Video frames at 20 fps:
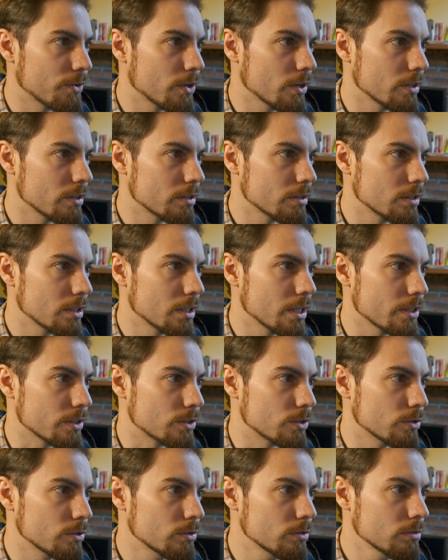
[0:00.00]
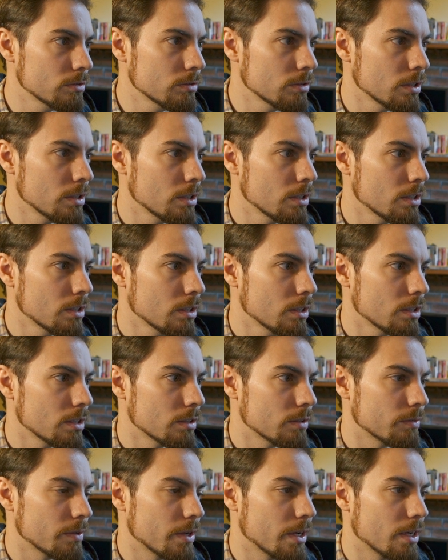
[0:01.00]
got another tool
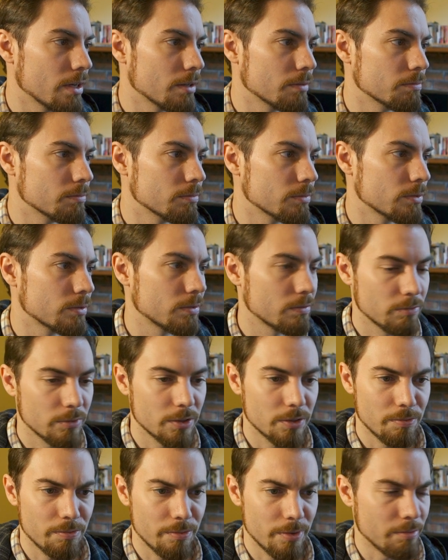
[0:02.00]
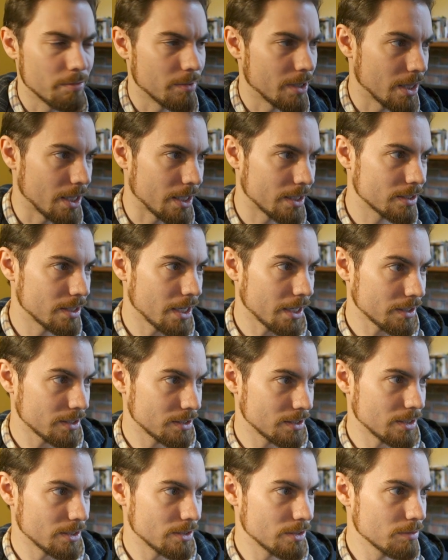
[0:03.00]
in my
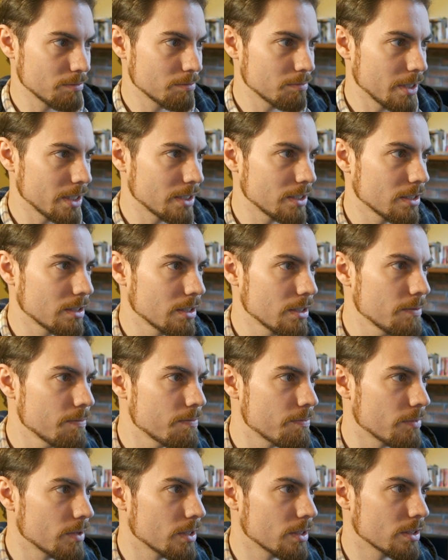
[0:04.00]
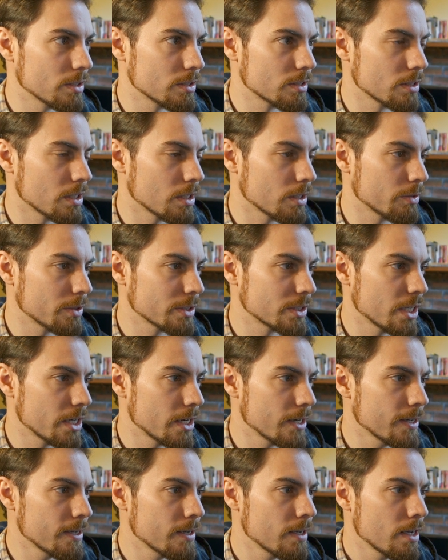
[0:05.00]
text system, basically in this Quest
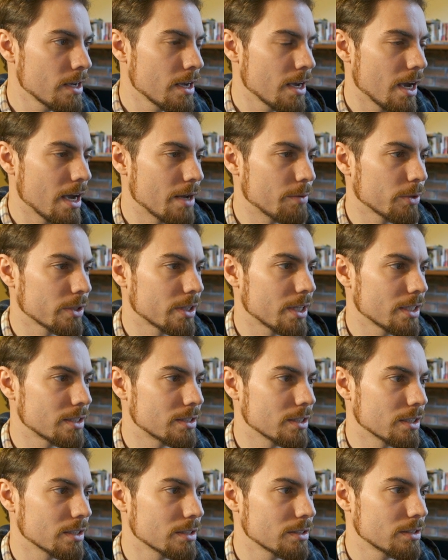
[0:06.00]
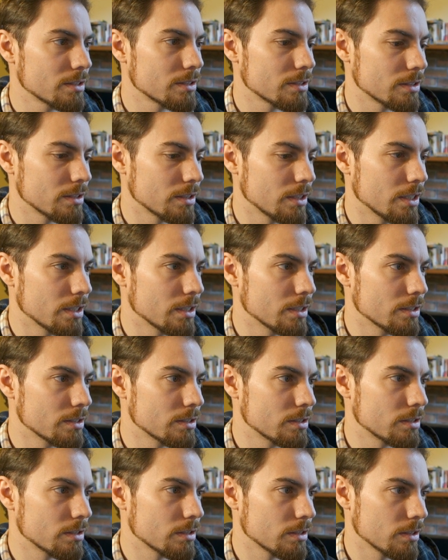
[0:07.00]
editor, and what that does
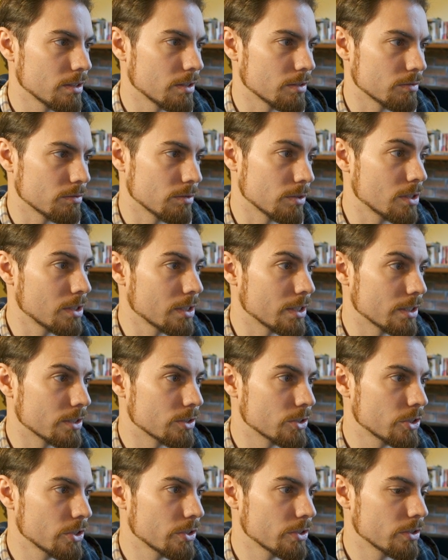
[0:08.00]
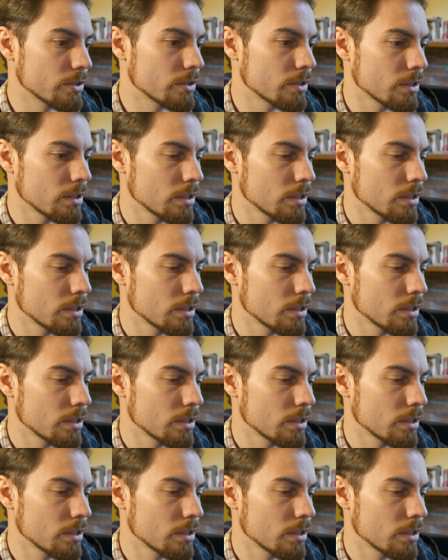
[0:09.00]
is I'll click it and show you.